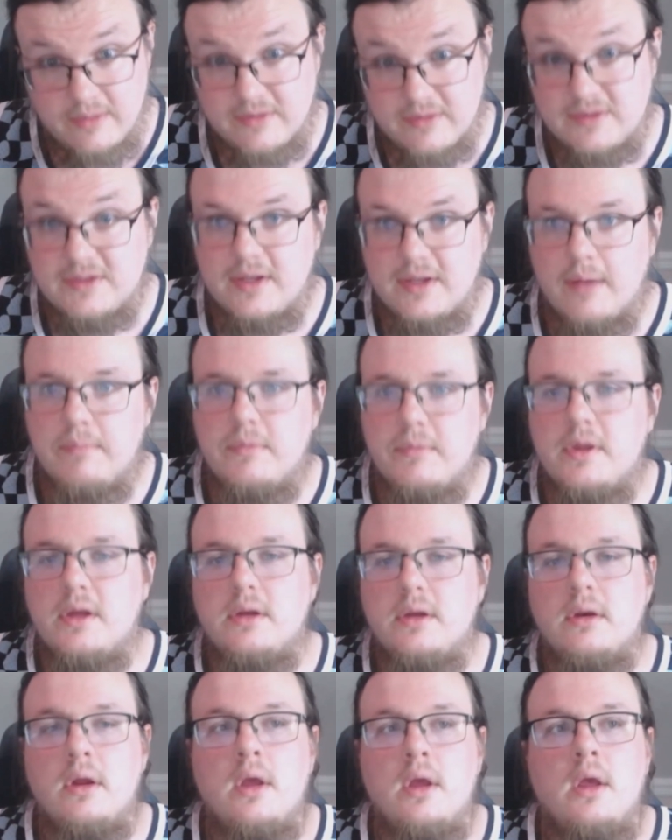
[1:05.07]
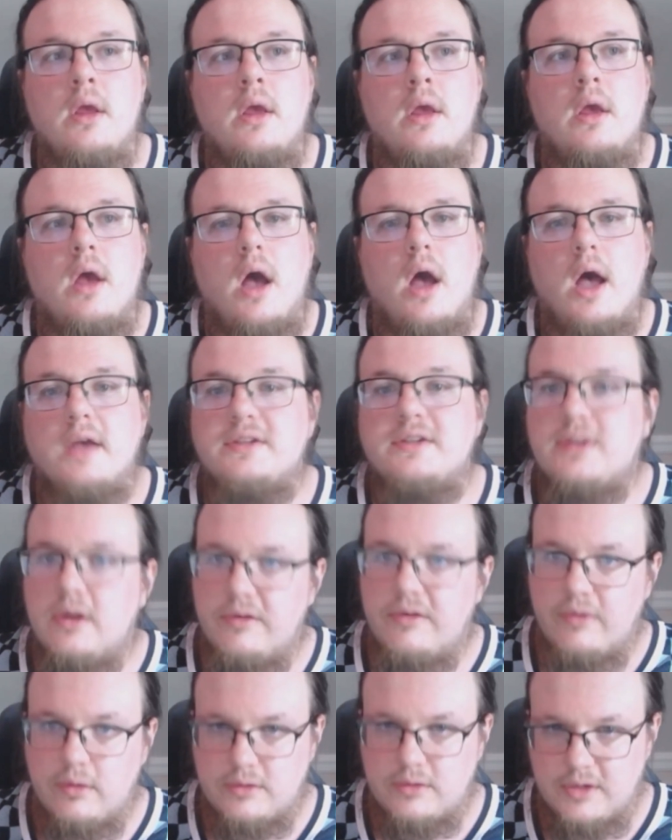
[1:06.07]
is something that Son of
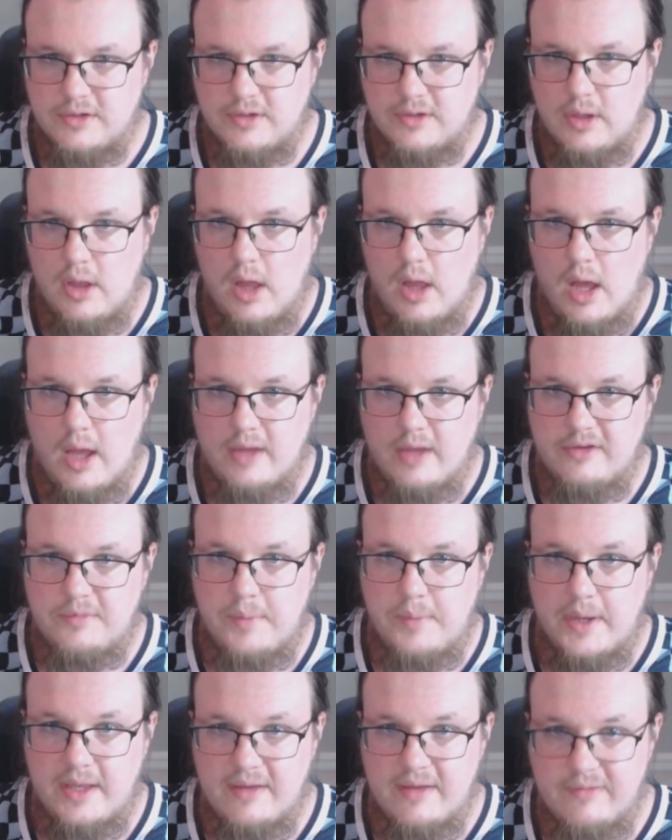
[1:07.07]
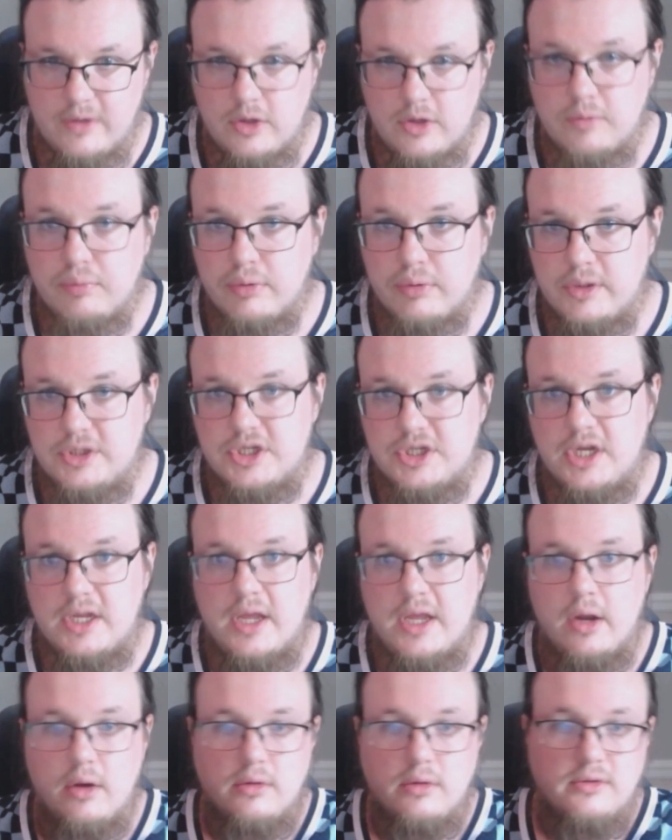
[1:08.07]
Oak does a lot, is by giving you pre-gen
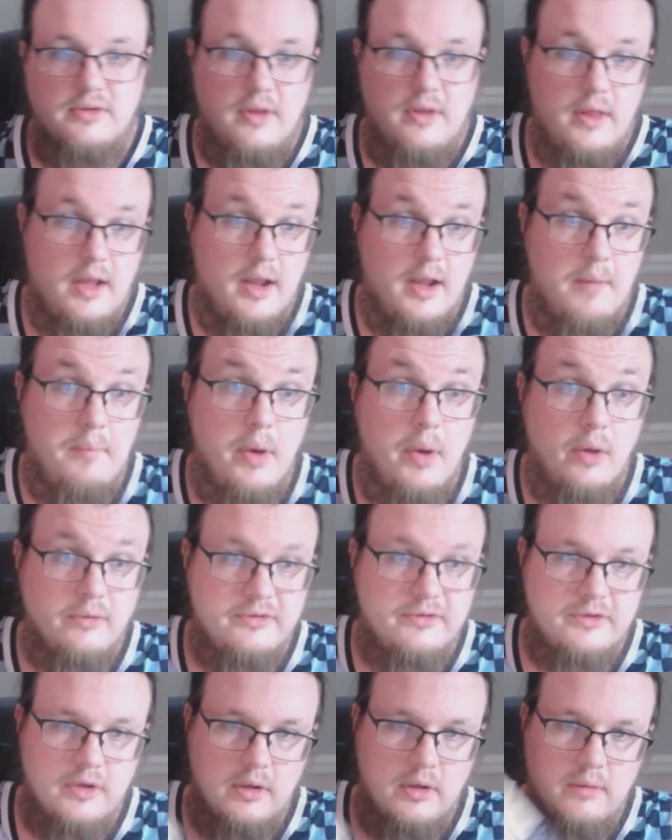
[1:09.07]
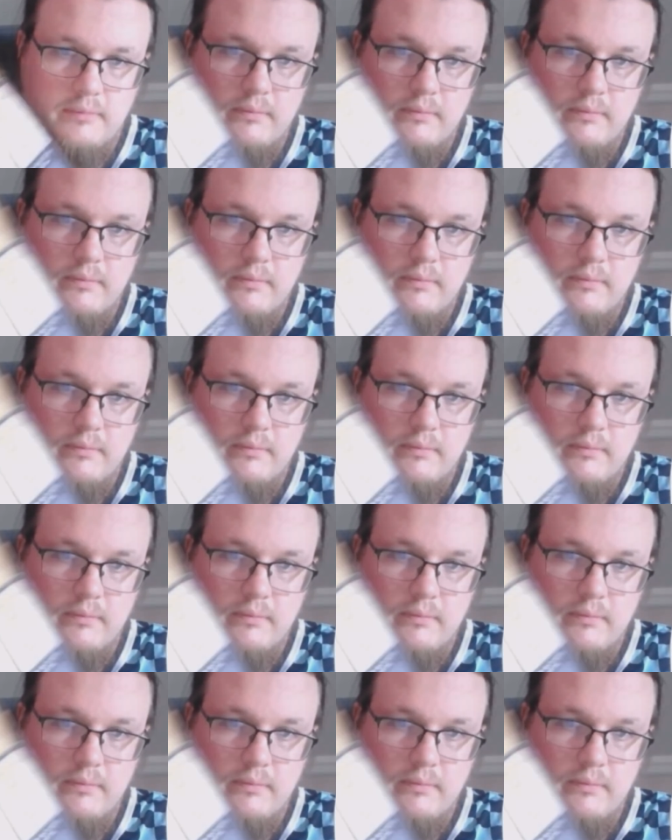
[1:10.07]
characters on like a poster.